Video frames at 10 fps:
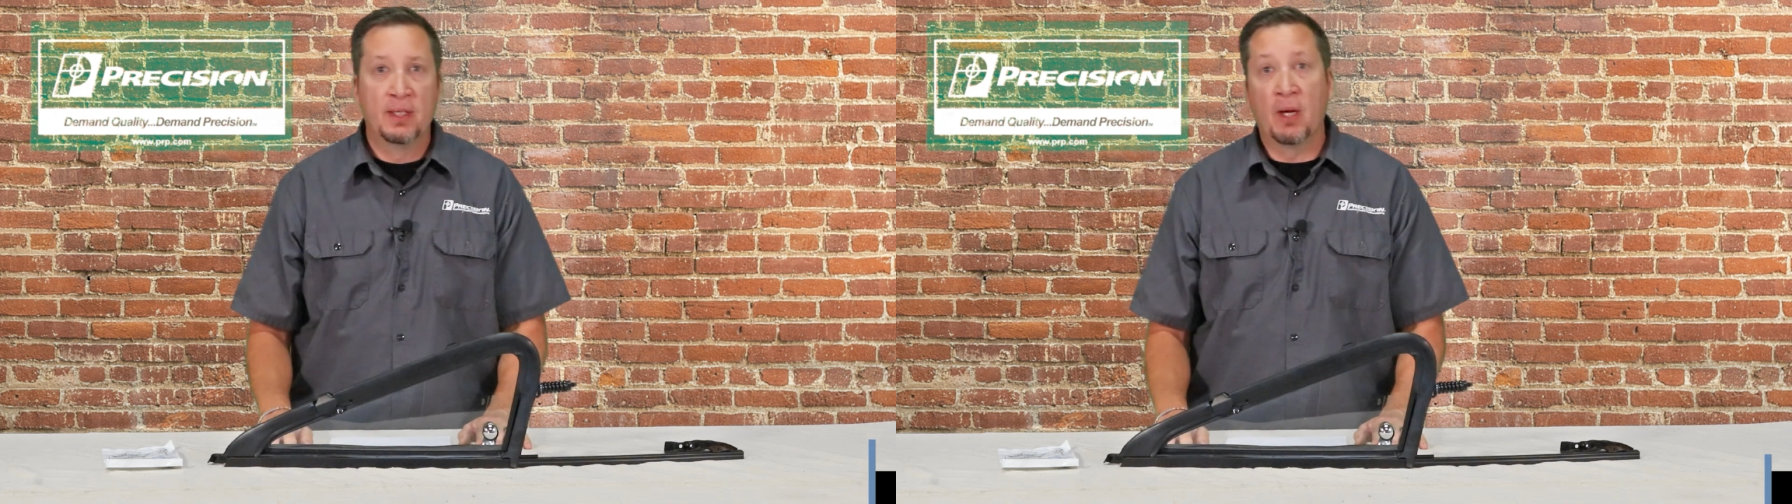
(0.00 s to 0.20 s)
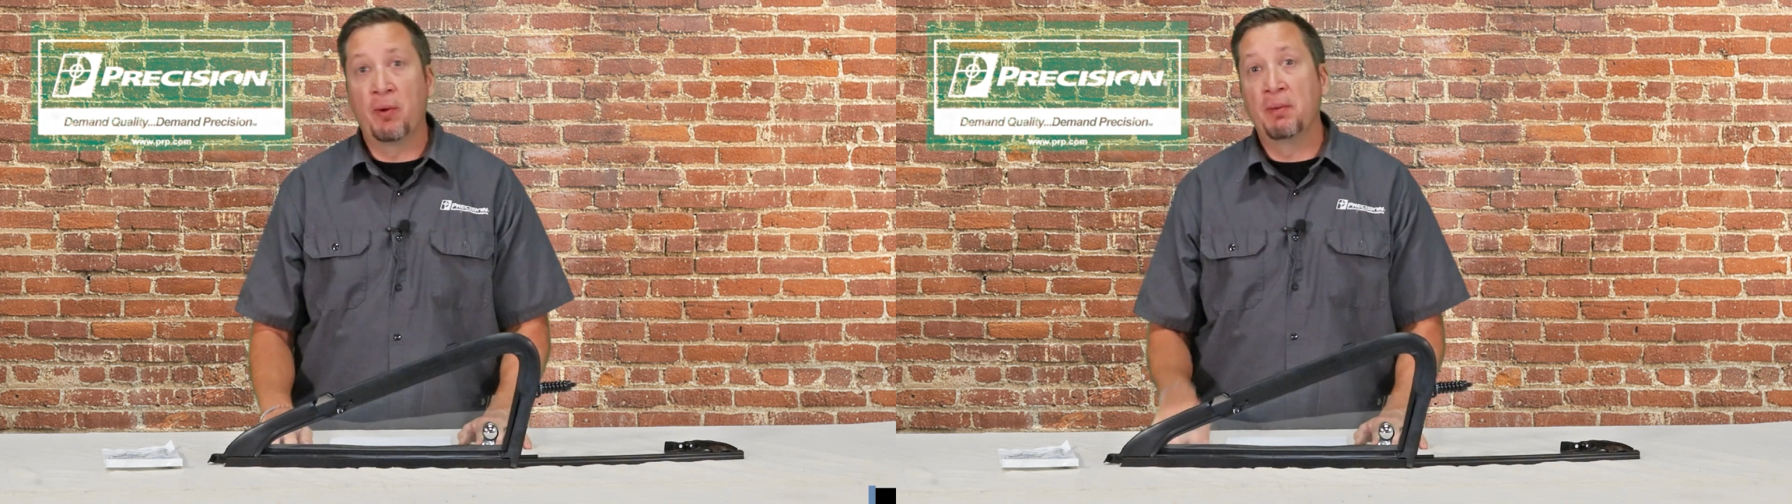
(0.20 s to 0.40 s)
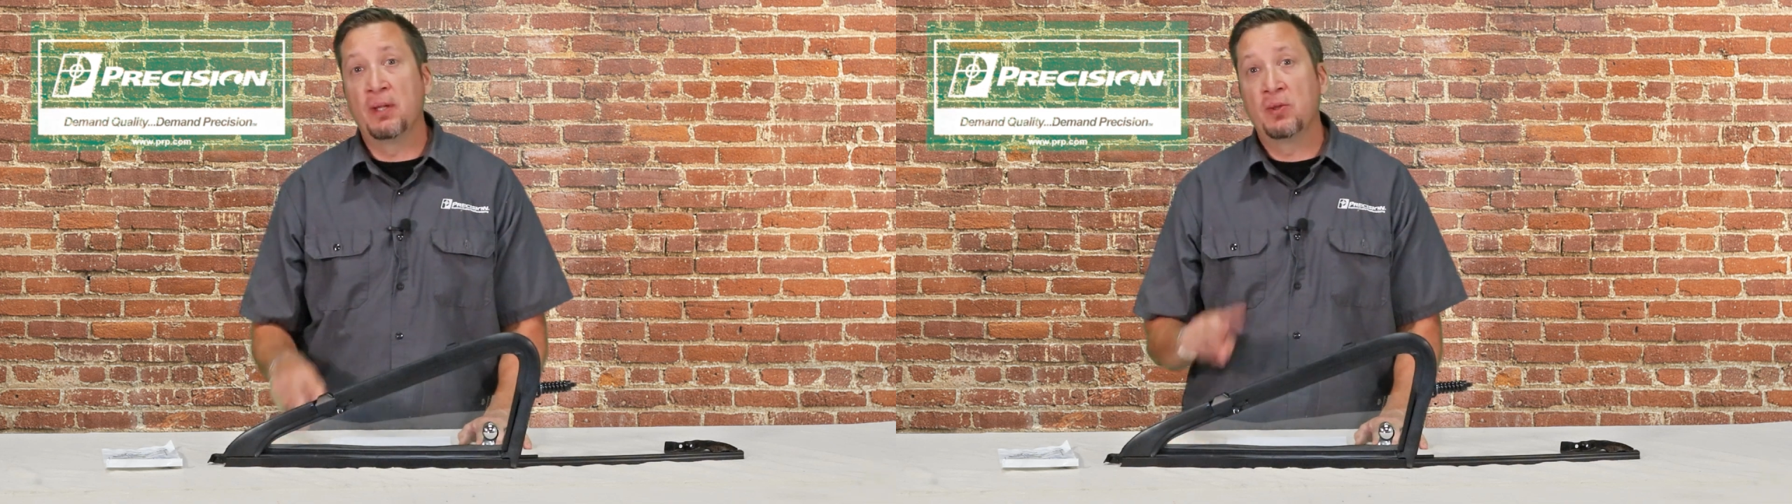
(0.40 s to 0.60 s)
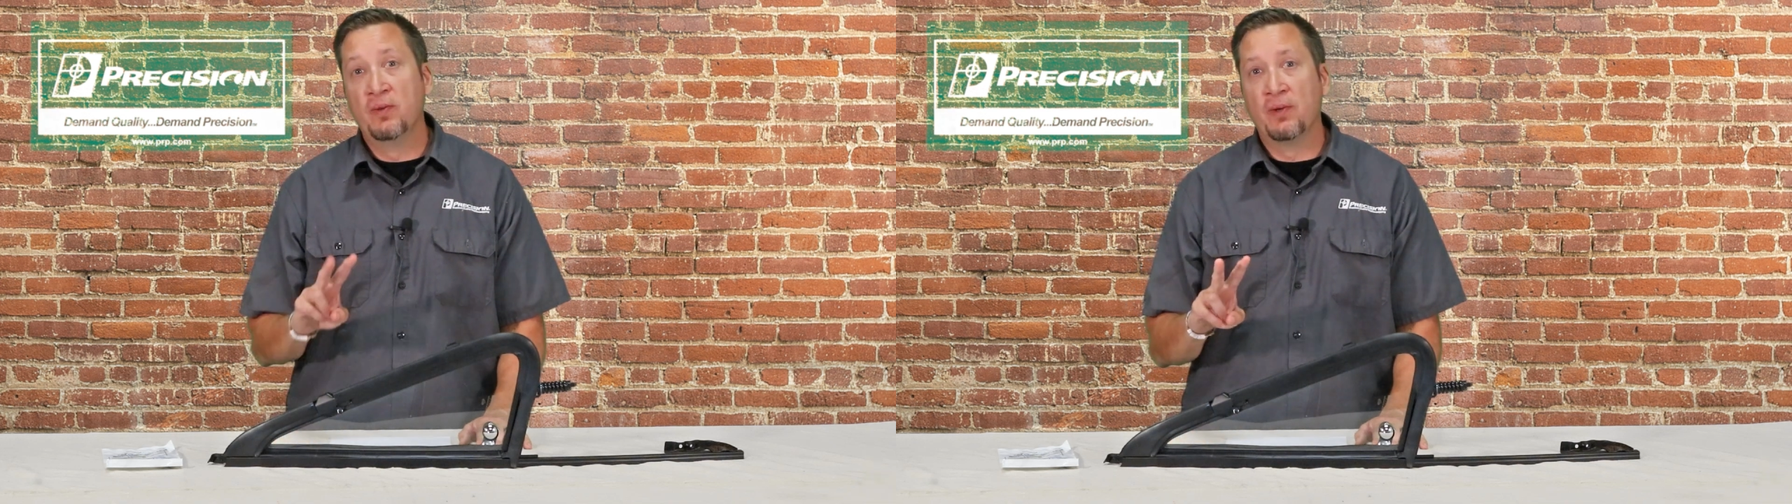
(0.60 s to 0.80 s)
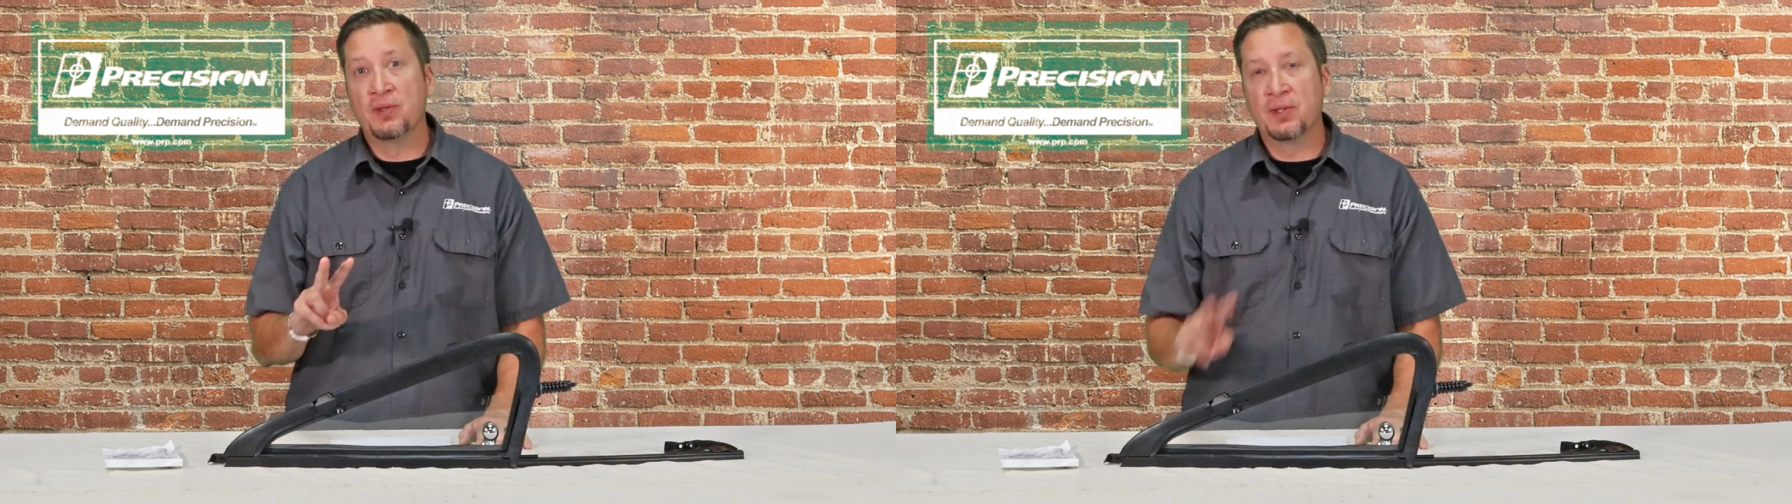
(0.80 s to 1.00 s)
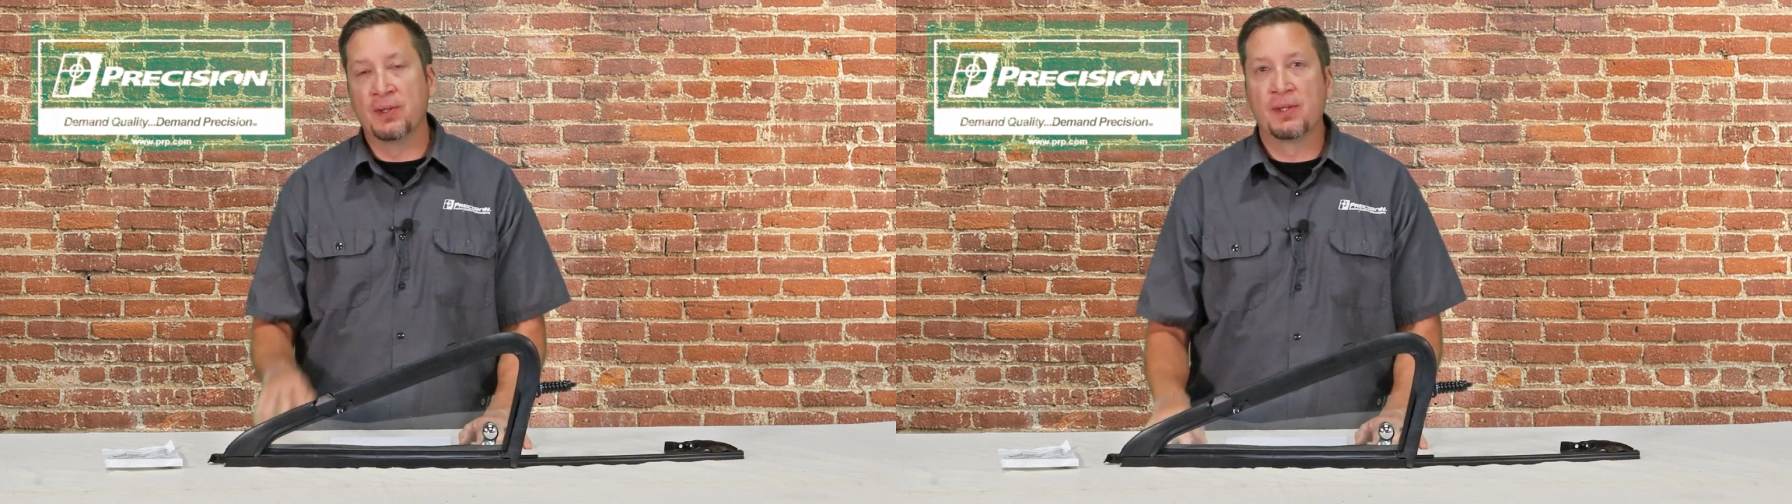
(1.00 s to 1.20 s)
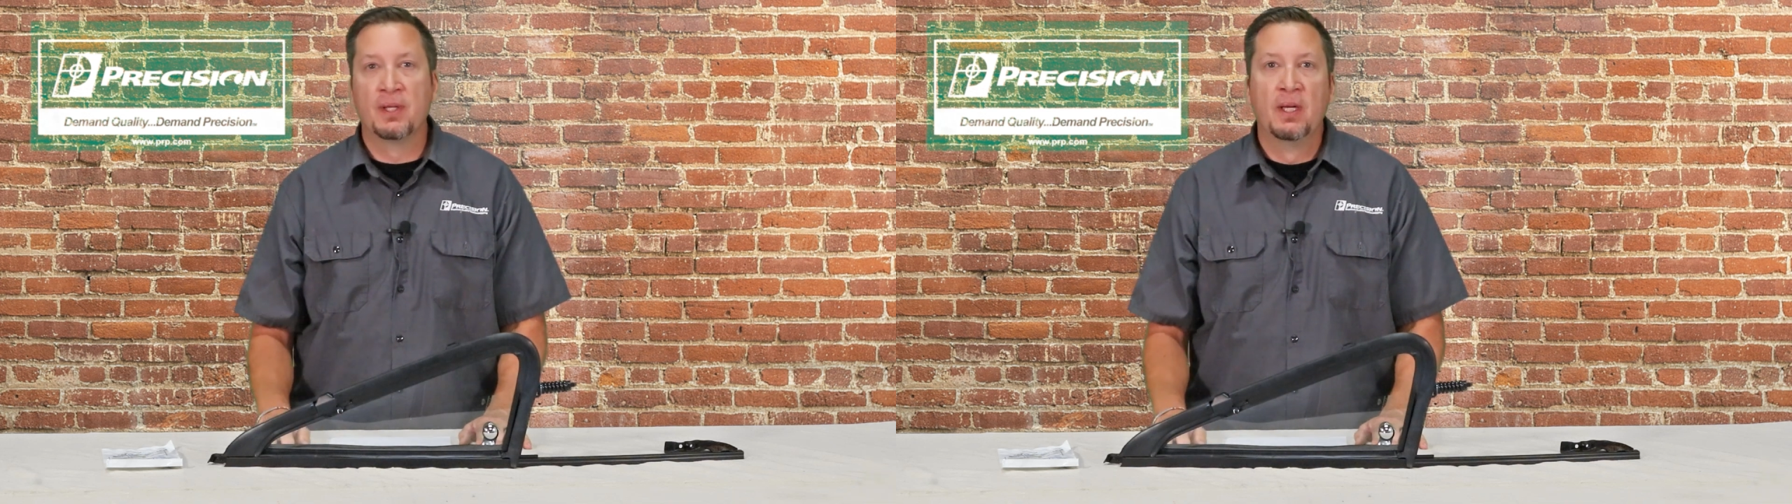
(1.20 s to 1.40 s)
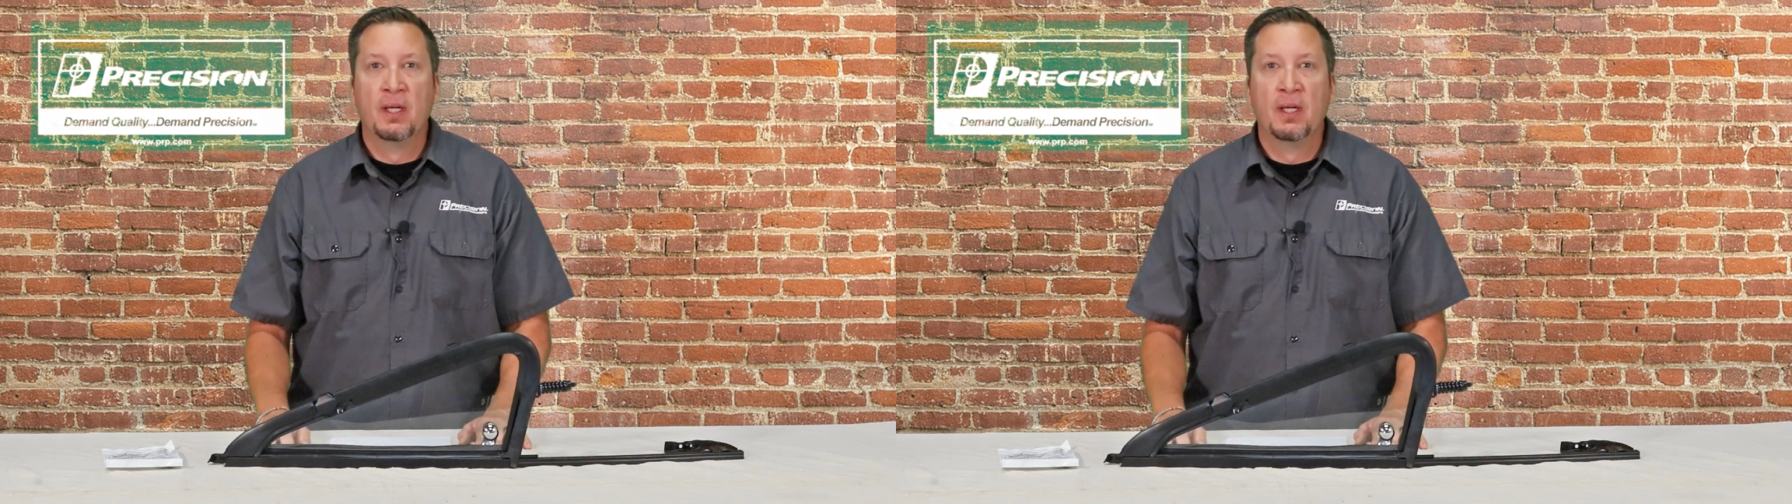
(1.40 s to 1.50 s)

Now, we made two versions,